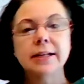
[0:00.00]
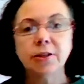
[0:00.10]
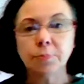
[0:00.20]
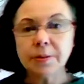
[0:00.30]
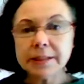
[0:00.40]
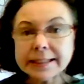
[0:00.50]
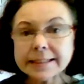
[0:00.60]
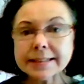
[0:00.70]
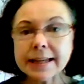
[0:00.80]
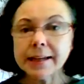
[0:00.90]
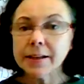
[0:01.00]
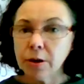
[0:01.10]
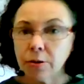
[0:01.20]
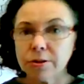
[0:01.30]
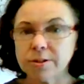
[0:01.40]
So please take
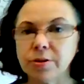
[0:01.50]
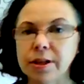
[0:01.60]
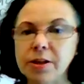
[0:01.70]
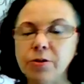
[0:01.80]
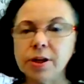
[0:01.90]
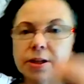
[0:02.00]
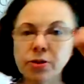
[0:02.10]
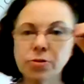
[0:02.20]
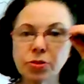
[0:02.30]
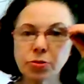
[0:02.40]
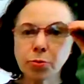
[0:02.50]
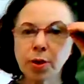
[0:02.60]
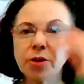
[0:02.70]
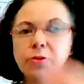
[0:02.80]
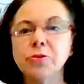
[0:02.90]
notes so that you can use those
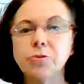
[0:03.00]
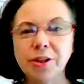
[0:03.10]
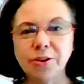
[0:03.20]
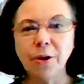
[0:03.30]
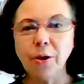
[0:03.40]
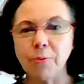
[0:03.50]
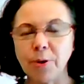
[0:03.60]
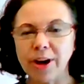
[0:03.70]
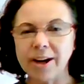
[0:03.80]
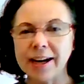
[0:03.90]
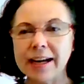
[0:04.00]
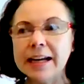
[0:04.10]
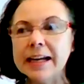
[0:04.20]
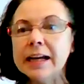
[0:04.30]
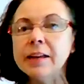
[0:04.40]
while you're doing your homework.
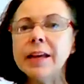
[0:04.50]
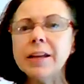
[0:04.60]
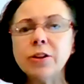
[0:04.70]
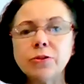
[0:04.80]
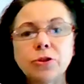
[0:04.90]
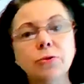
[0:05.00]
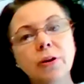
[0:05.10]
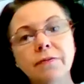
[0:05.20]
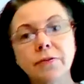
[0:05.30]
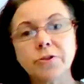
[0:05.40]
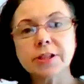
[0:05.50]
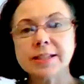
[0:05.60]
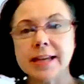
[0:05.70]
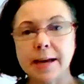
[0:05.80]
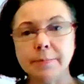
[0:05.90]
Then you'll do a first
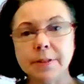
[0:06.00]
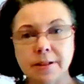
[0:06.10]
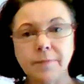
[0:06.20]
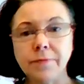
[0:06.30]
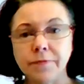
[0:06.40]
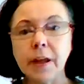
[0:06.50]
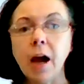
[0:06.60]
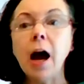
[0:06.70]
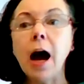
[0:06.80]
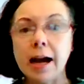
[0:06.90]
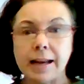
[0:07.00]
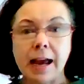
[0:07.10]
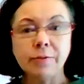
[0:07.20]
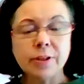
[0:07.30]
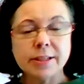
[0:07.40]
attempt on
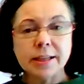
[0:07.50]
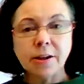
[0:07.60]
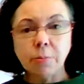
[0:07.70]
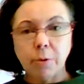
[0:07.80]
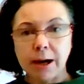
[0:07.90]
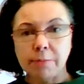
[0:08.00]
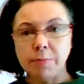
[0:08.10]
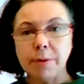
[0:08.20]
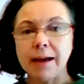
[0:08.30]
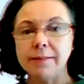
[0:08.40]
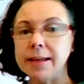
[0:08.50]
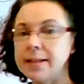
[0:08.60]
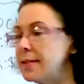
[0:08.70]
every single problem on the